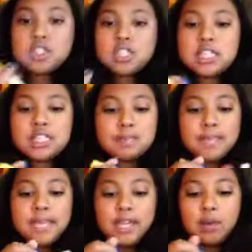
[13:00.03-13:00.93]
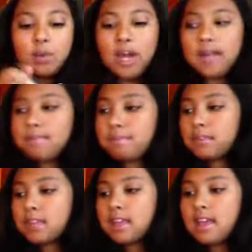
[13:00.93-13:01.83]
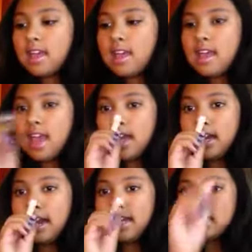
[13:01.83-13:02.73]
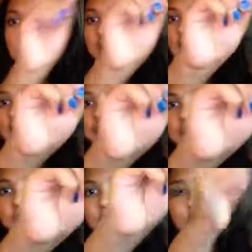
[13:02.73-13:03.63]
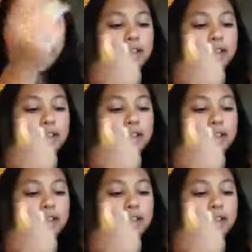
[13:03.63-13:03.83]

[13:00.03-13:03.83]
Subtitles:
just this pink one, and it has a lot of shimmer in